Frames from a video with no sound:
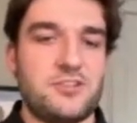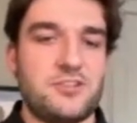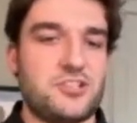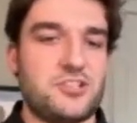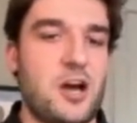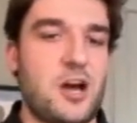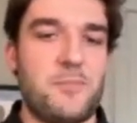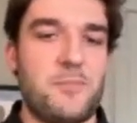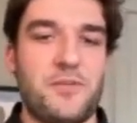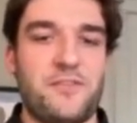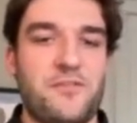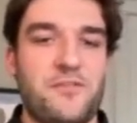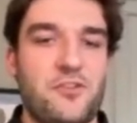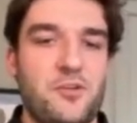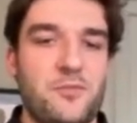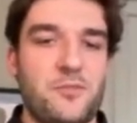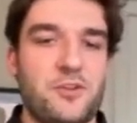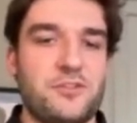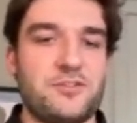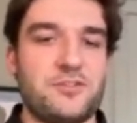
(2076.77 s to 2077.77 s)
So the top
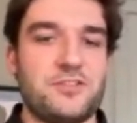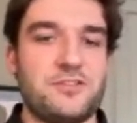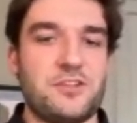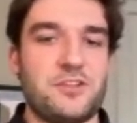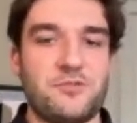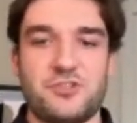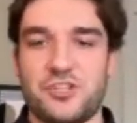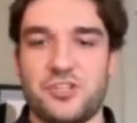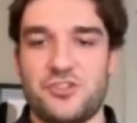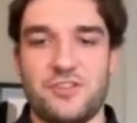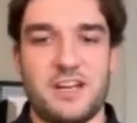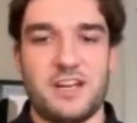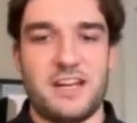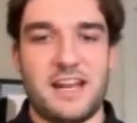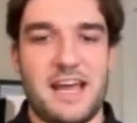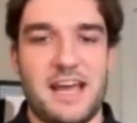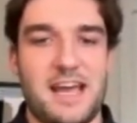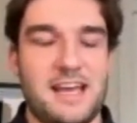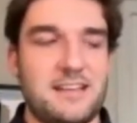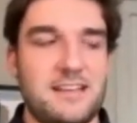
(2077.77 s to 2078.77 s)
performers don't just treat
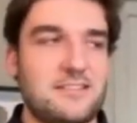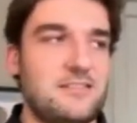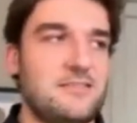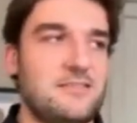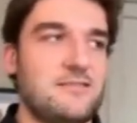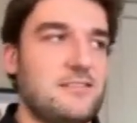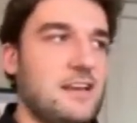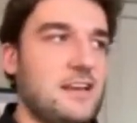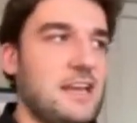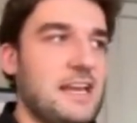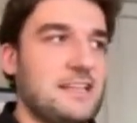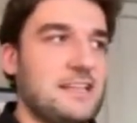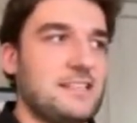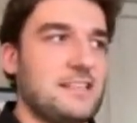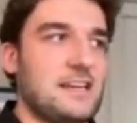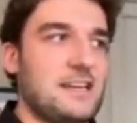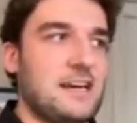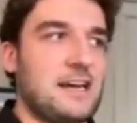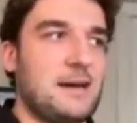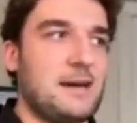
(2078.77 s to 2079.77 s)
it as, I
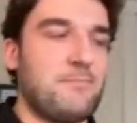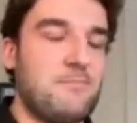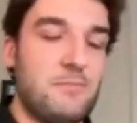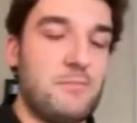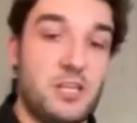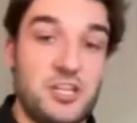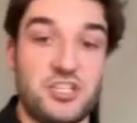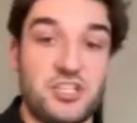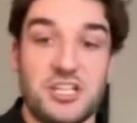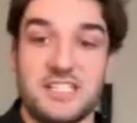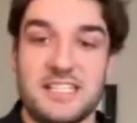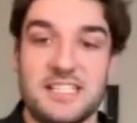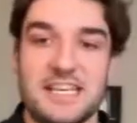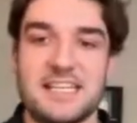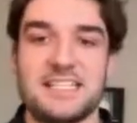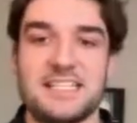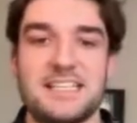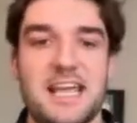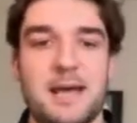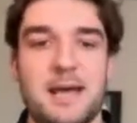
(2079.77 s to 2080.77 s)
guess, a
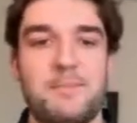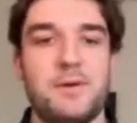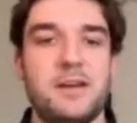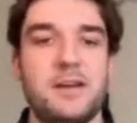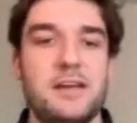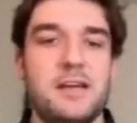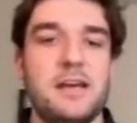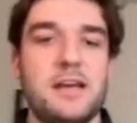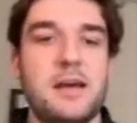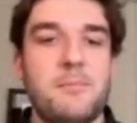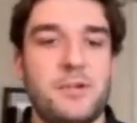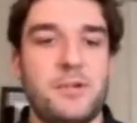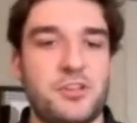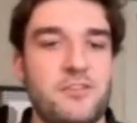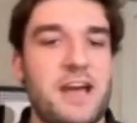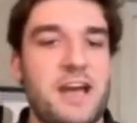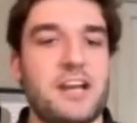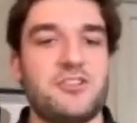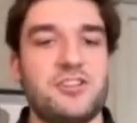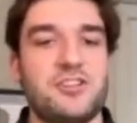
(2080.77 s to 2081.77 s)
logistics step,
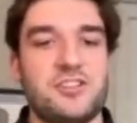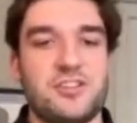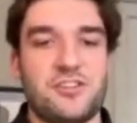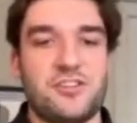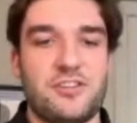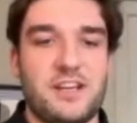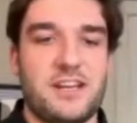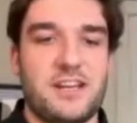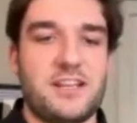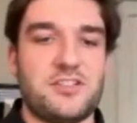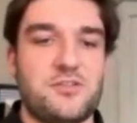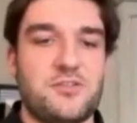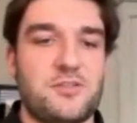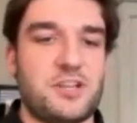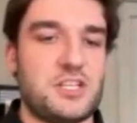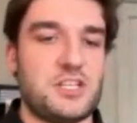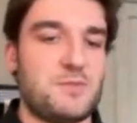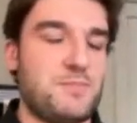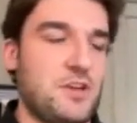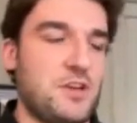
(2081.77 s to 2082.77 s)
but they're actually turning it into
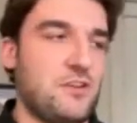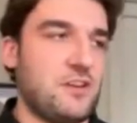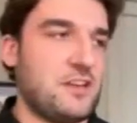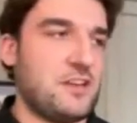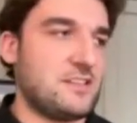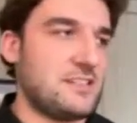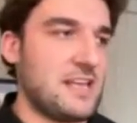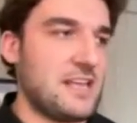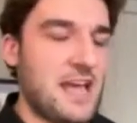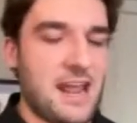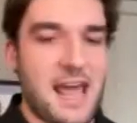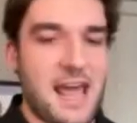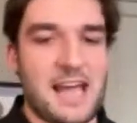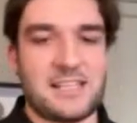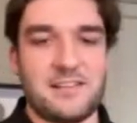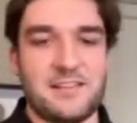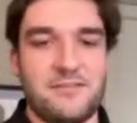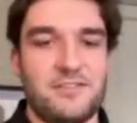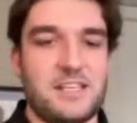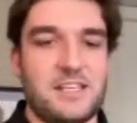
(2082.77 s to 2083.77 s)
an experience that
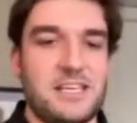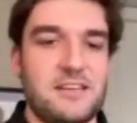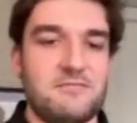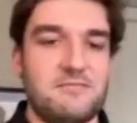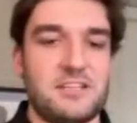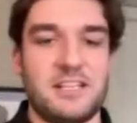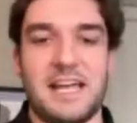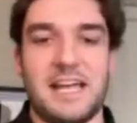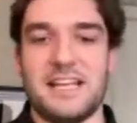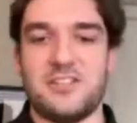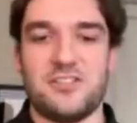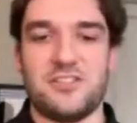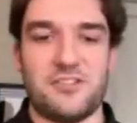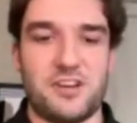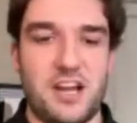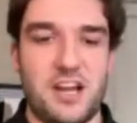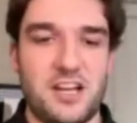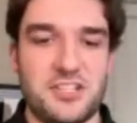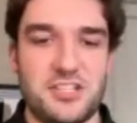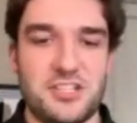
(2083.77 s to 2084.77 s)
actively delights
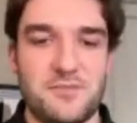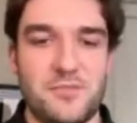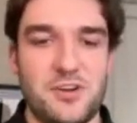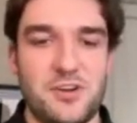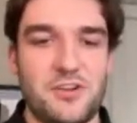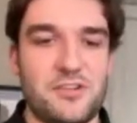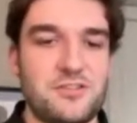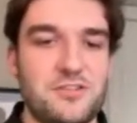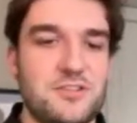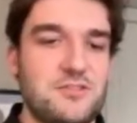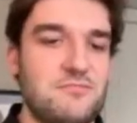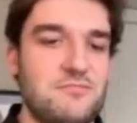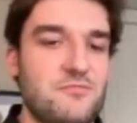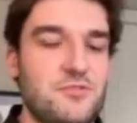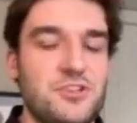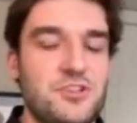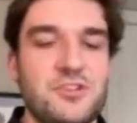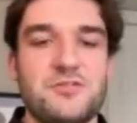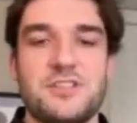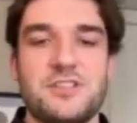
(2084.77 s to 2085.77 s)
their customers,
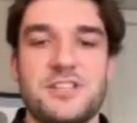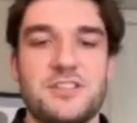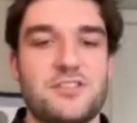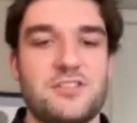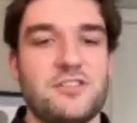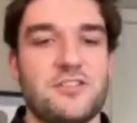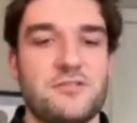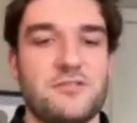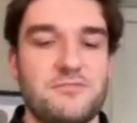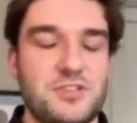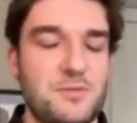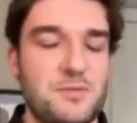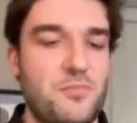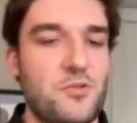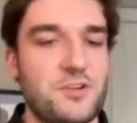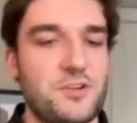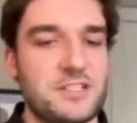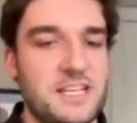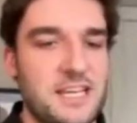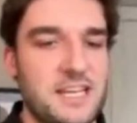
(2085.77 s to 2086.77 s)
reduces their
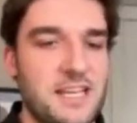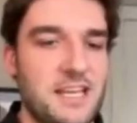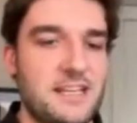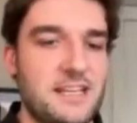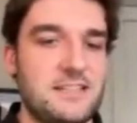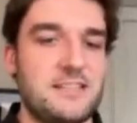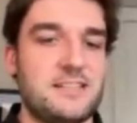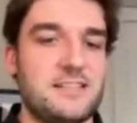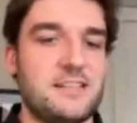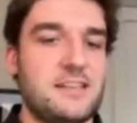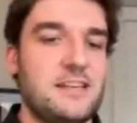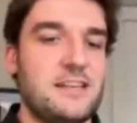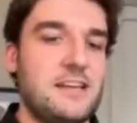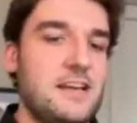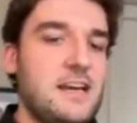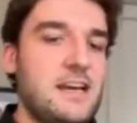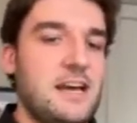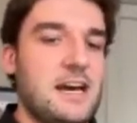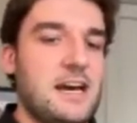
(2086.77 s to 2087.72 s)
support tickets,